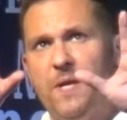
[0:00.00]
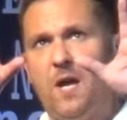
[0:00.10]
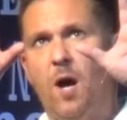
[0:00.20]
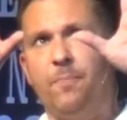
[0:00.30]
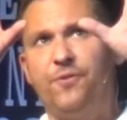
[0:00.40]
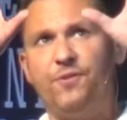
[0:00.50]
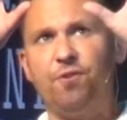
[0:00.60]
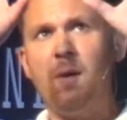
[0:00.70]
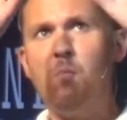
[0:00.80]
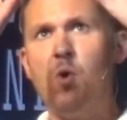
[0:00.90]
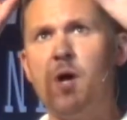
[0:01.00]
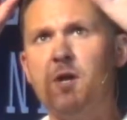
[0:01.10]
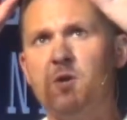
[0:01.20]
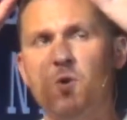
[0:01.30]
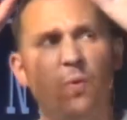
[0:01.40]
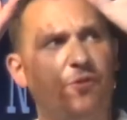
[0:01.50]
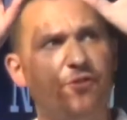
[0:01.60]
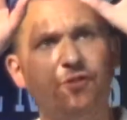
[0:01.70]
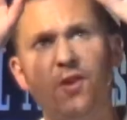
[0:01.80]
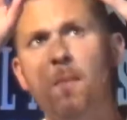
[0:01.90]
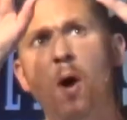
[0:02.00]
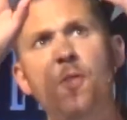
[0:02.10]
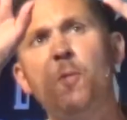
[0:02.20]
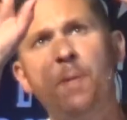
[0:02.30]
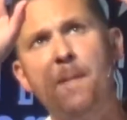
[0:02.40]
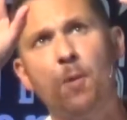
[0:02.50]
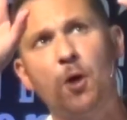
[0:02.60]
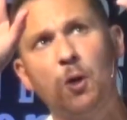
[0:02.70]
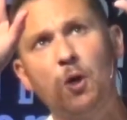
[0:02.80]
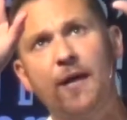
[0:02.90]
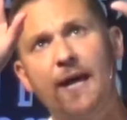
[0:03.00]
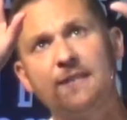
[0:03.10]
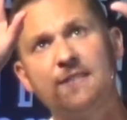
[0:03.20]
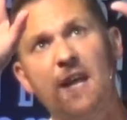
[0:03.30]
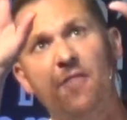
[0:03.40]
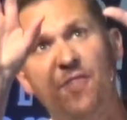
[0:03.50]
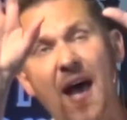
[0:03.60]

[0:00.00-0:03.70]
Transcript: become someone who some other people could look at and say,